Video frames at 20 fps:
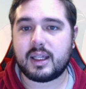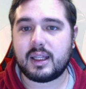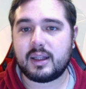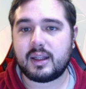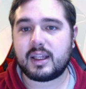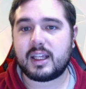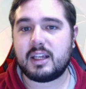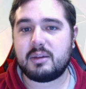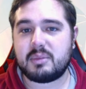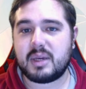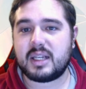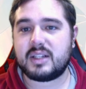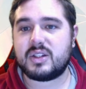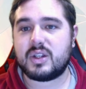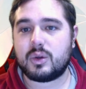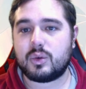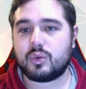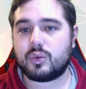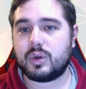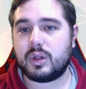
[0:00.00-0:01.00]
Licky makes
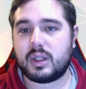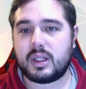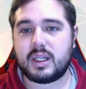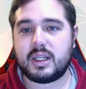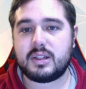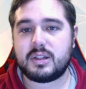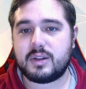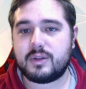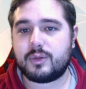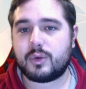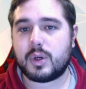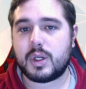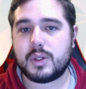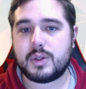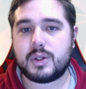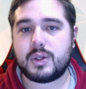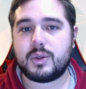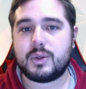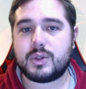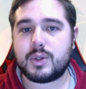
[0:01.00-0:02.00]
it really easy for you
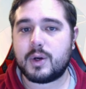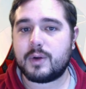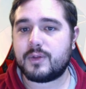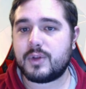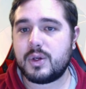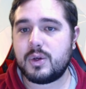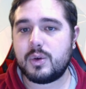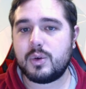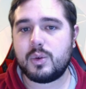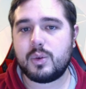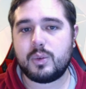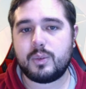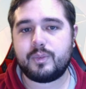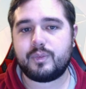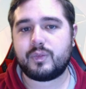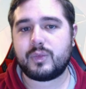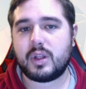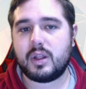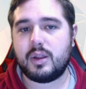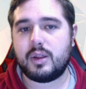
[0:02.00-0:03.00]
too. So if you
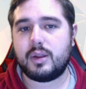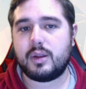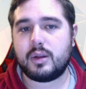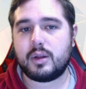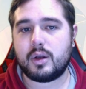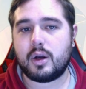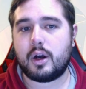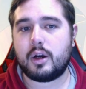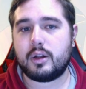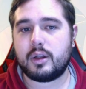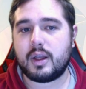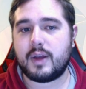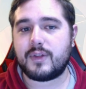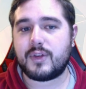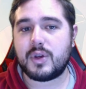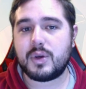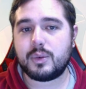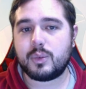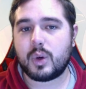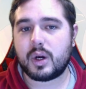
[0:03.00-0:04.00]

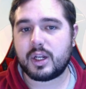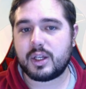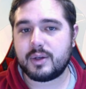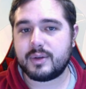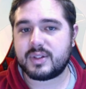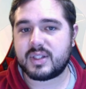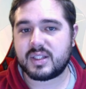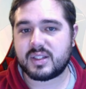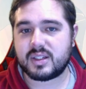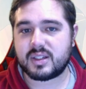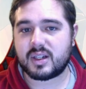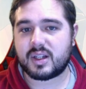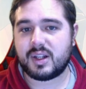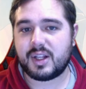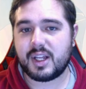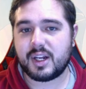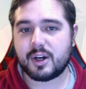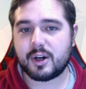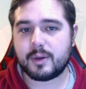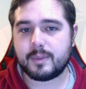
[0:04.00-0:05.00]
want to use this as a
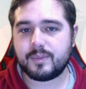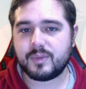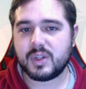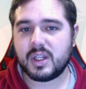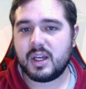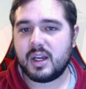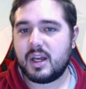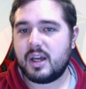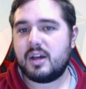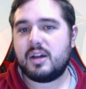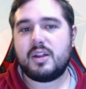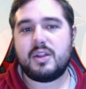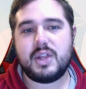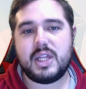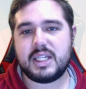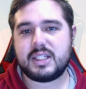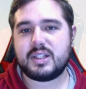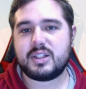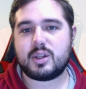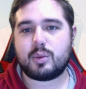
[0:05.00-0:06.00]
cleaner,
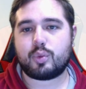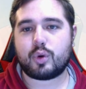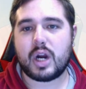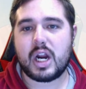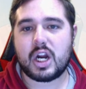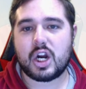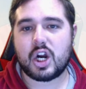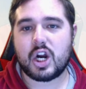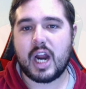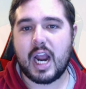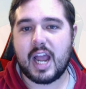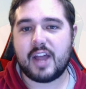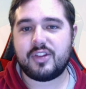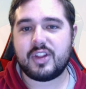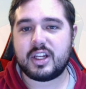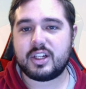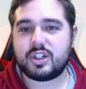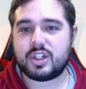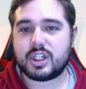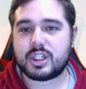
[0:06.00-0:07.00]
this is a breaker, and
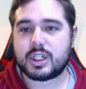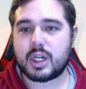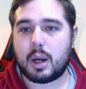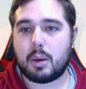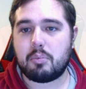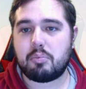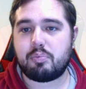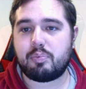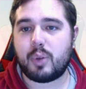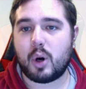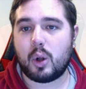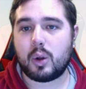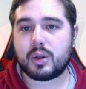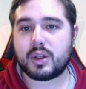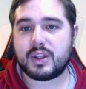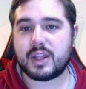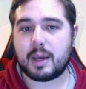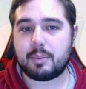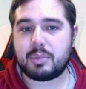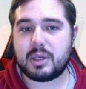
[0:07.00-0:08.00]
then just bulk
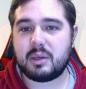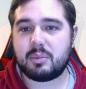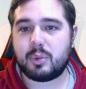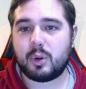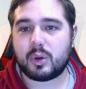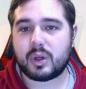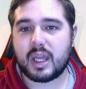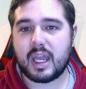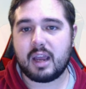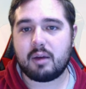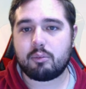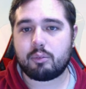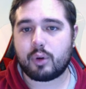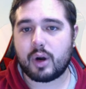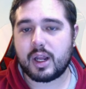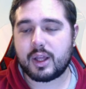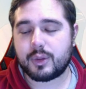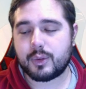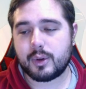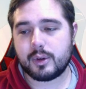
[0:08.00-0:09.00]
that people can't
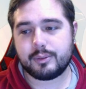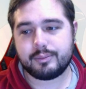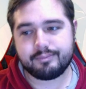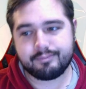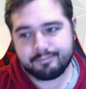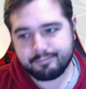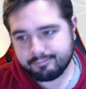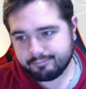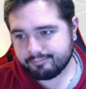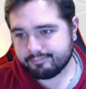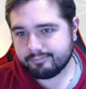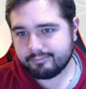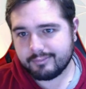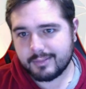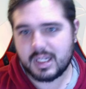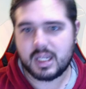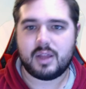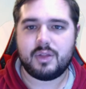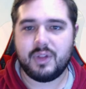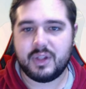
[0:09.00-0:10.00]
break through,
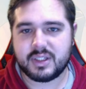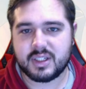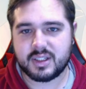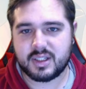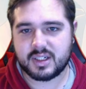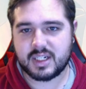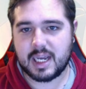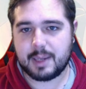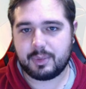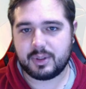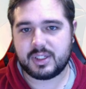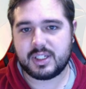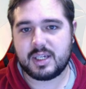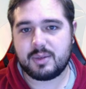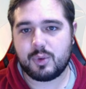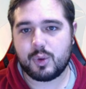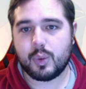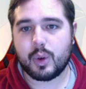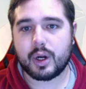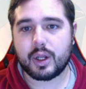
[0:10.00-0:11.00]
this is the type of team
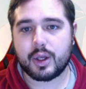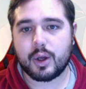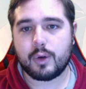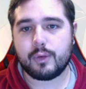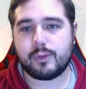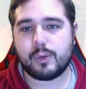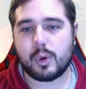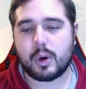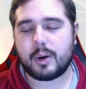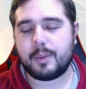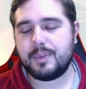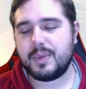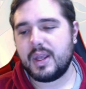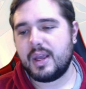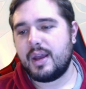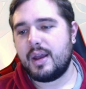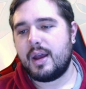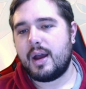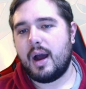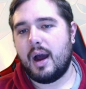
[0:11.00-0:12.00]
you want to go for.
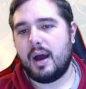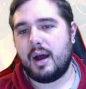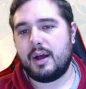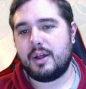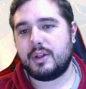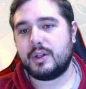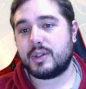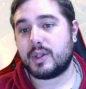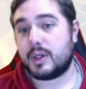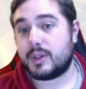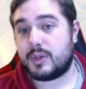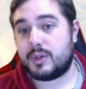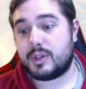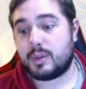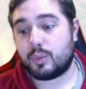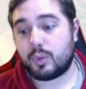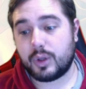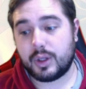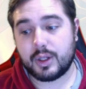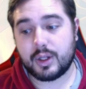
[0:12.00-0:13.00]
There's also
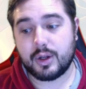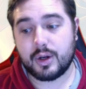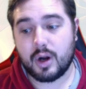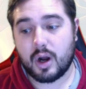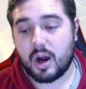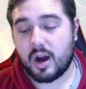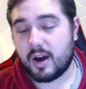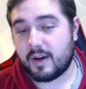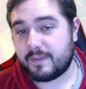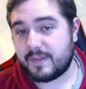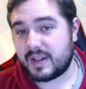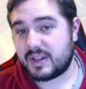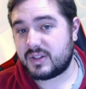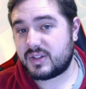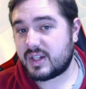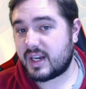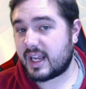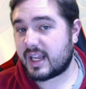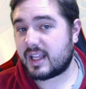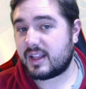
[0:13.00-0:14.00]
some really good offense
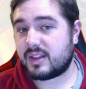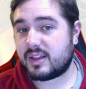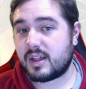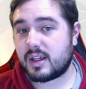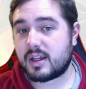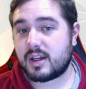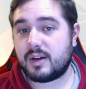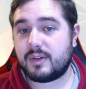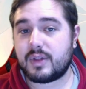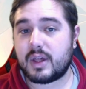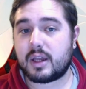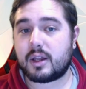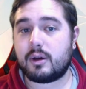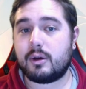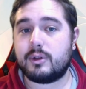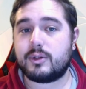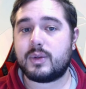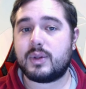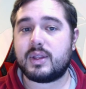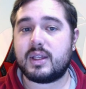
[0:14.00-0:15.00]
that I can think of that
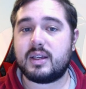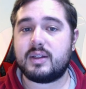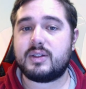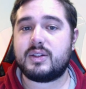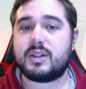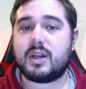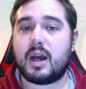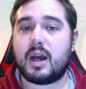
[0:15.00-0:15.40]
goes with this.